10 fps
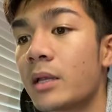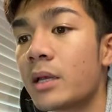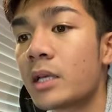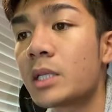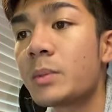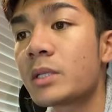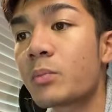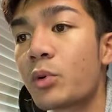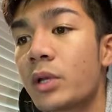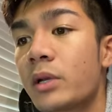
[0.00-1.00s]
it gives me
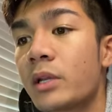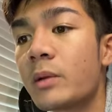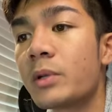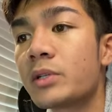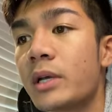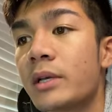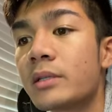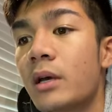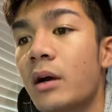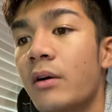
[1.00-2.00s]
some pretty good
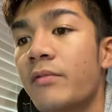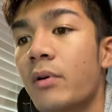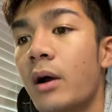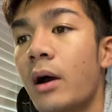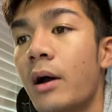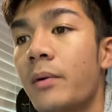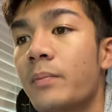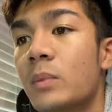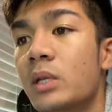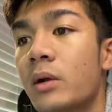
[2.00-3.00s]
images of
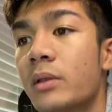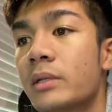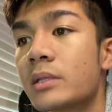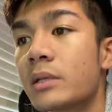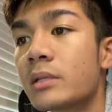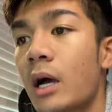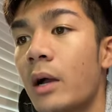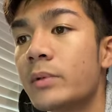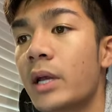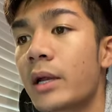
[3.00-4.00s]
this
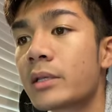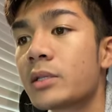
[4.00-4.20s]
object.